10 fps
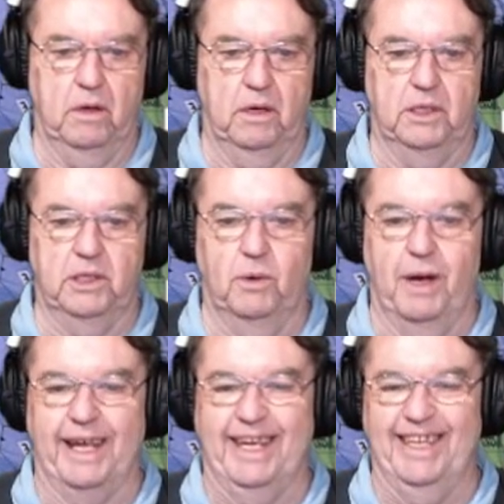So
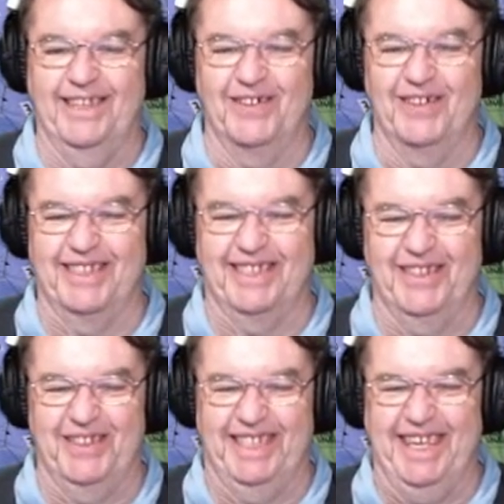I can
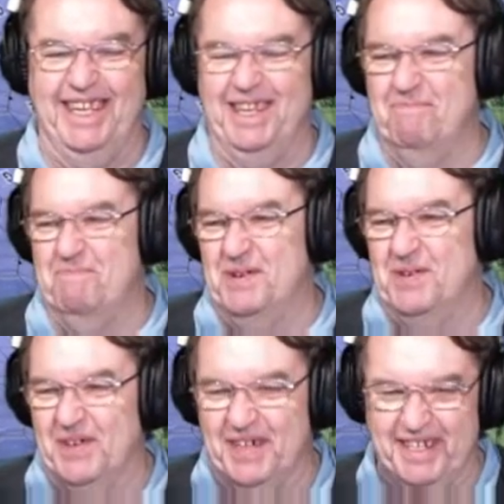also see the
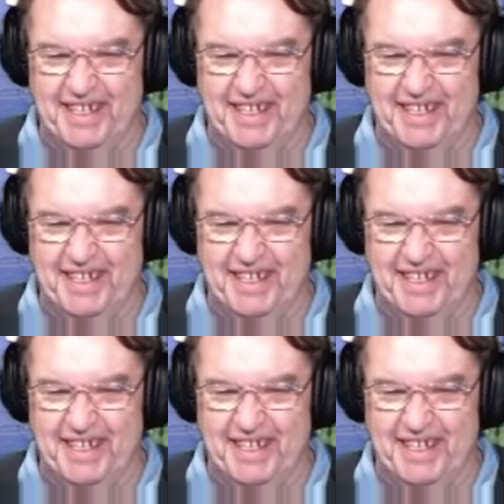board.